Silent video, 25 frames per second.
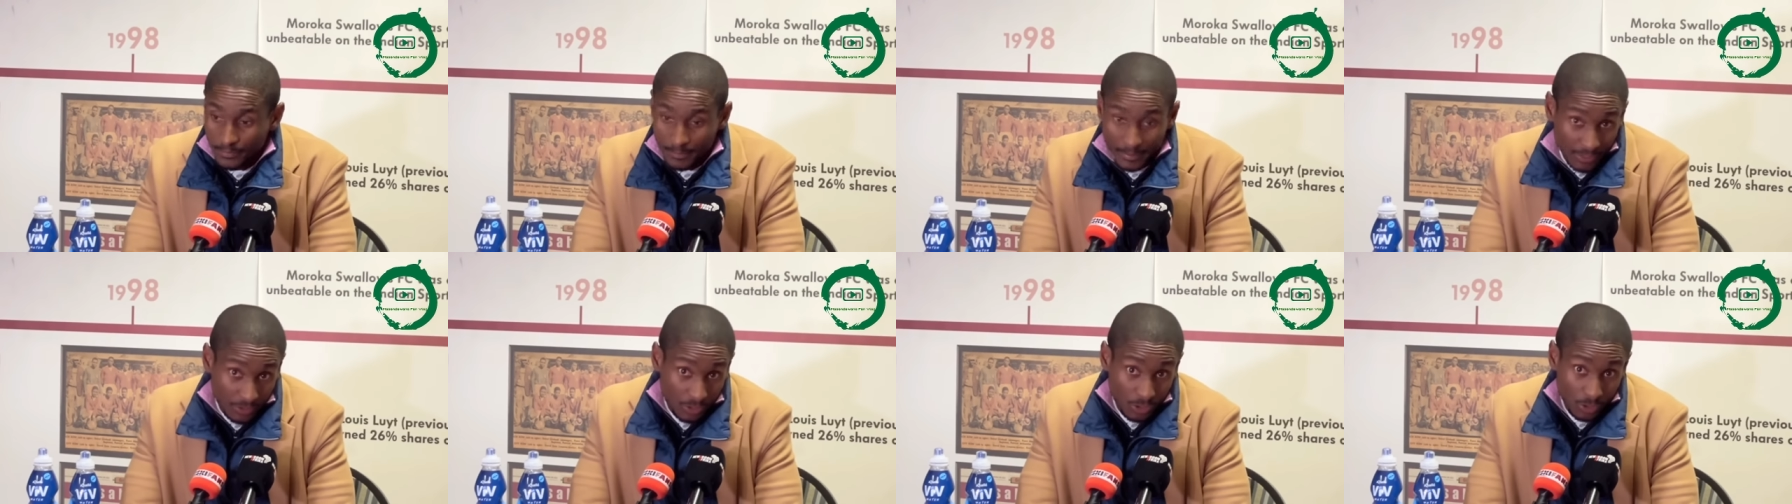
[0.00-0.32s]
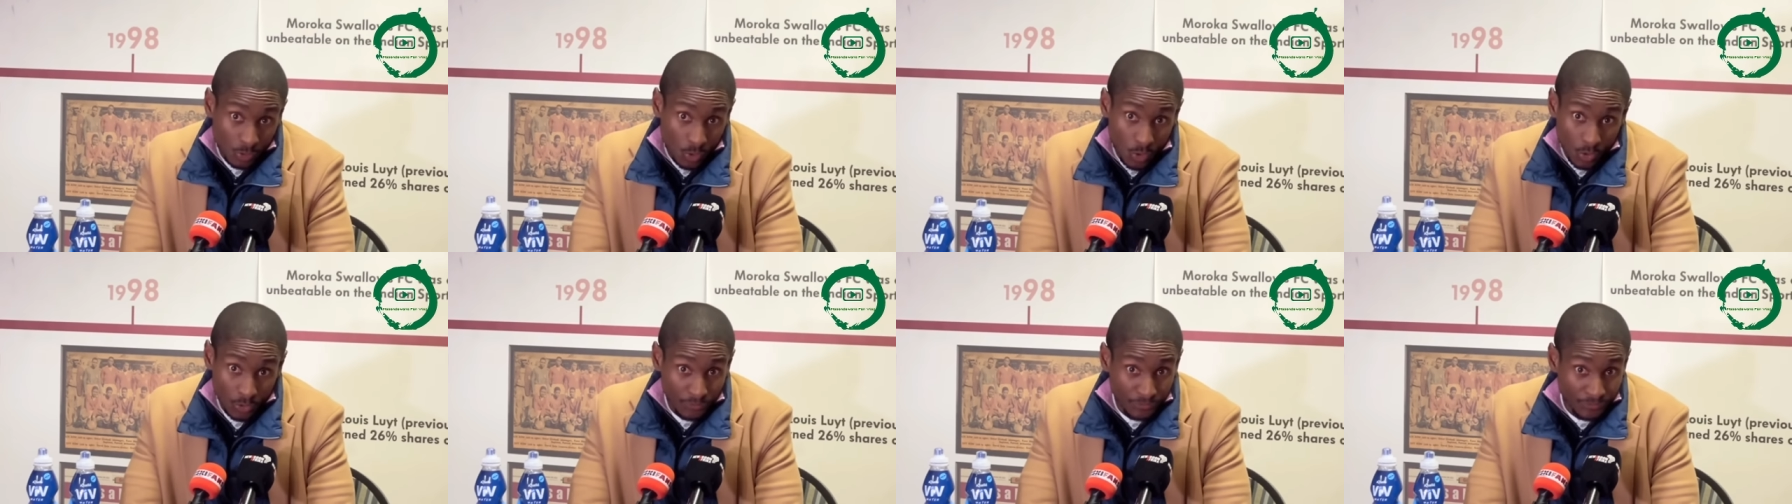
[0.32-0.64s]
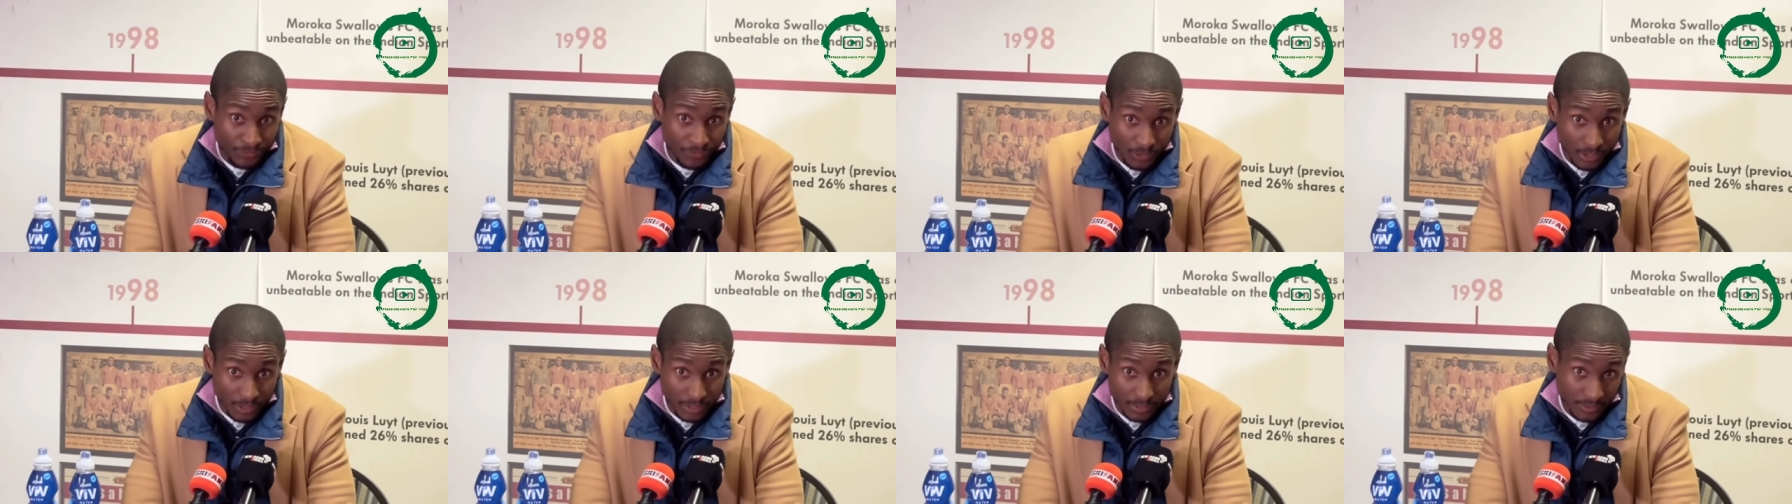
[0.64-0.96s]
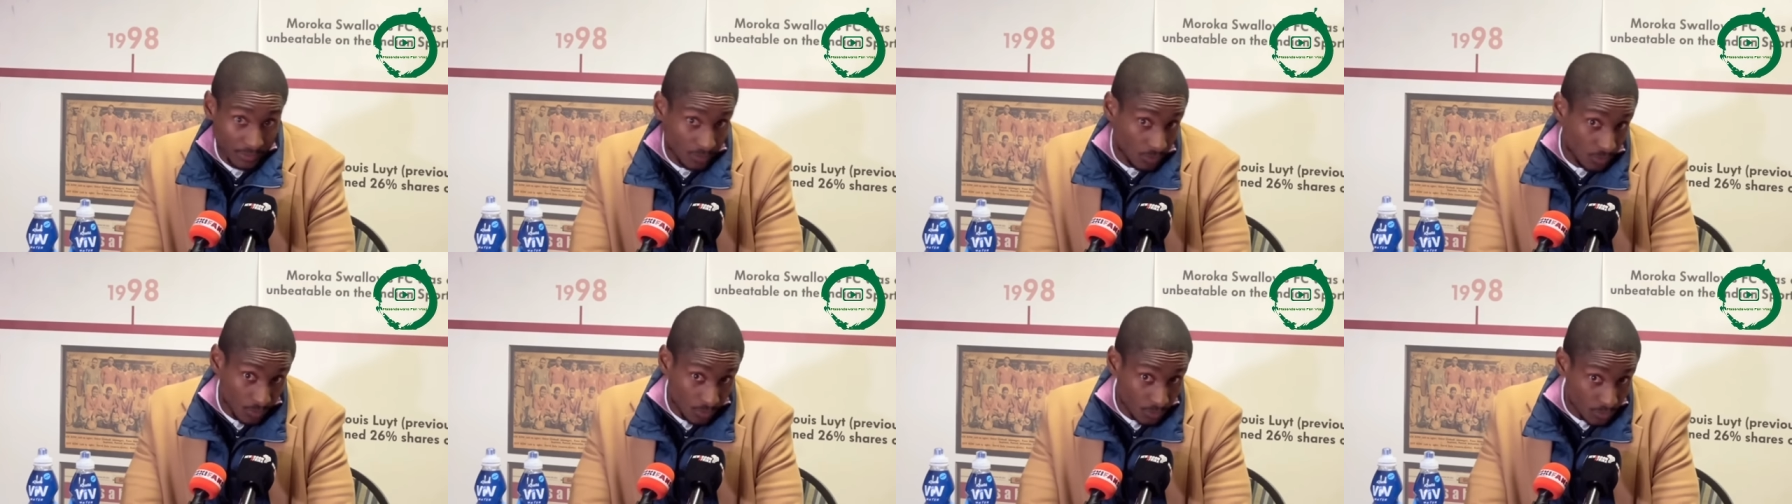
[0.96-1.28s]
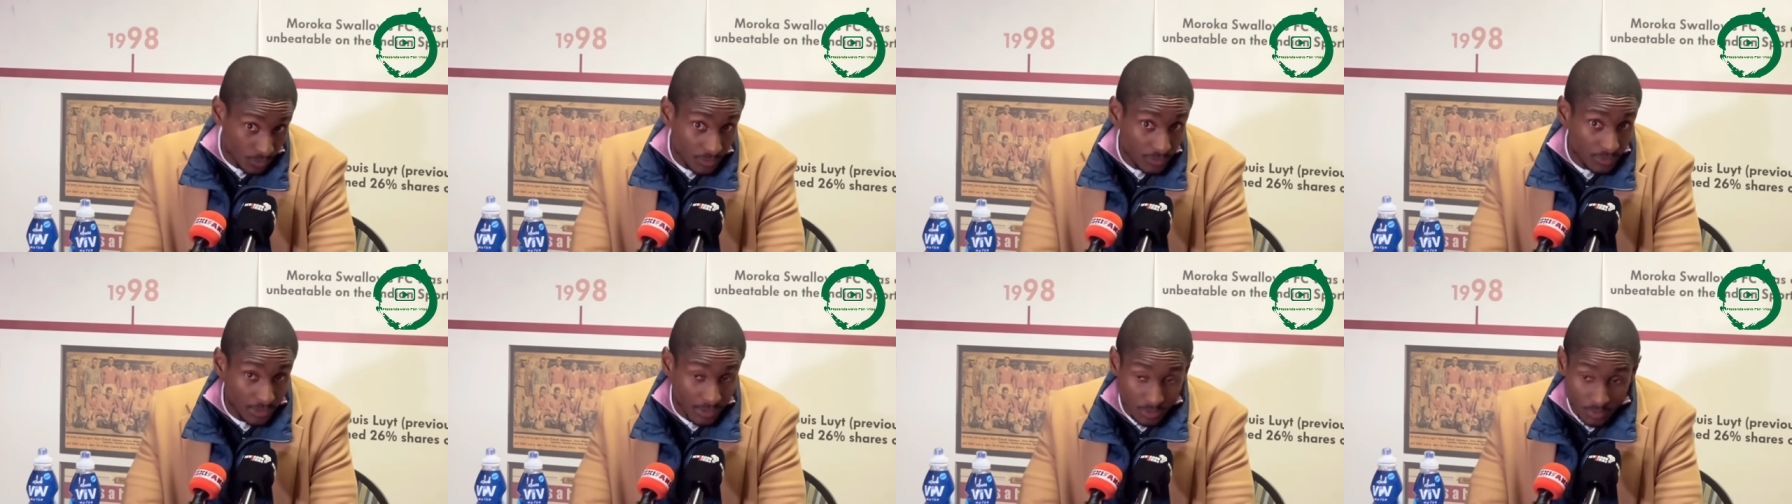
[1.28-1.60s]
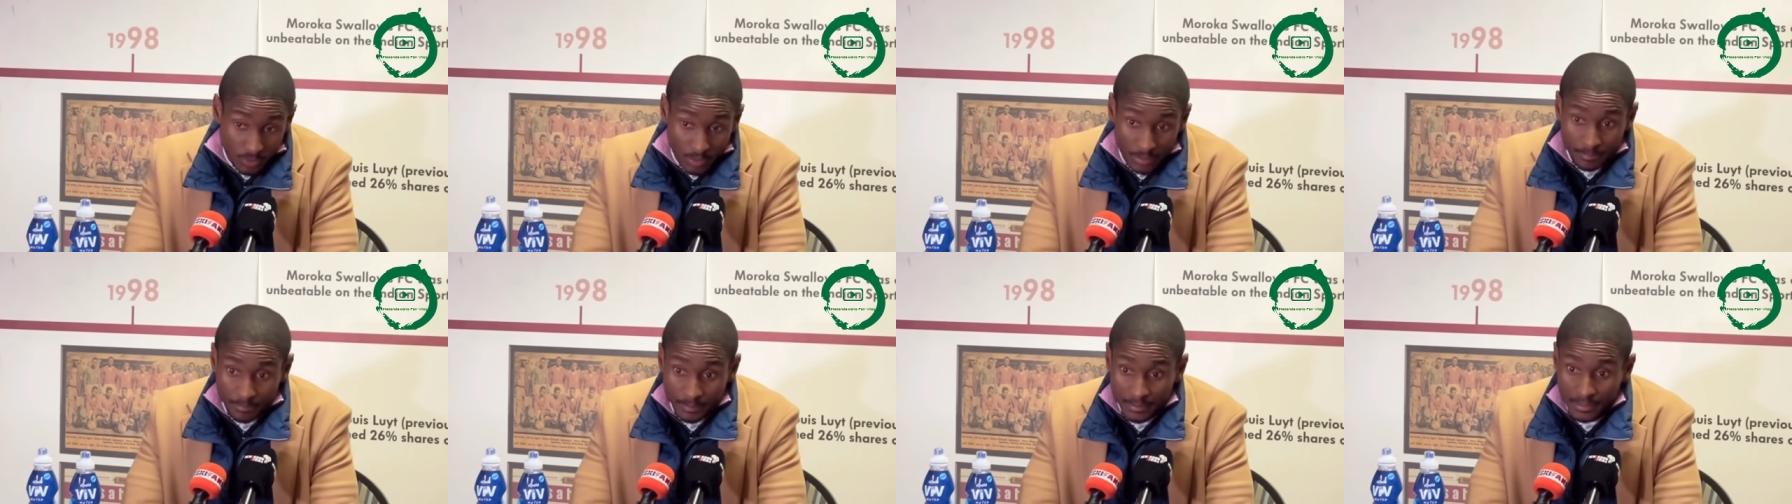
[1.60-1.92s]
but he called for it. Oh, that's
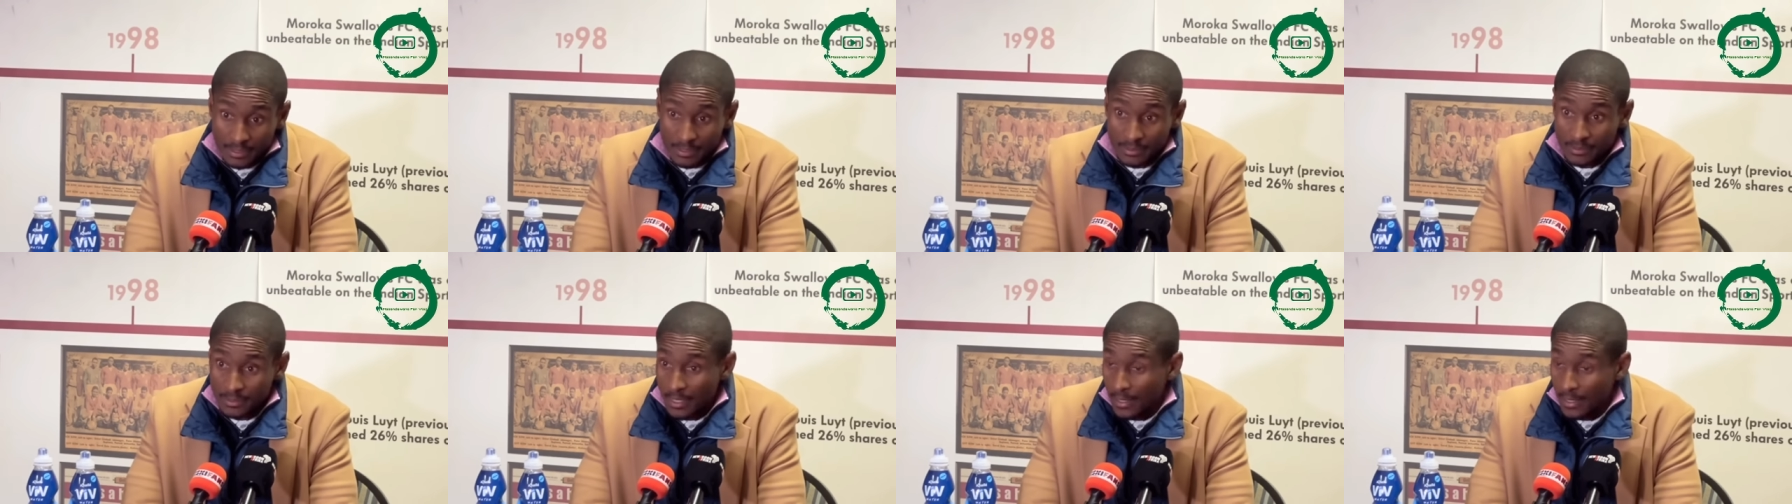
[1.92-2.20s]
what Peter's.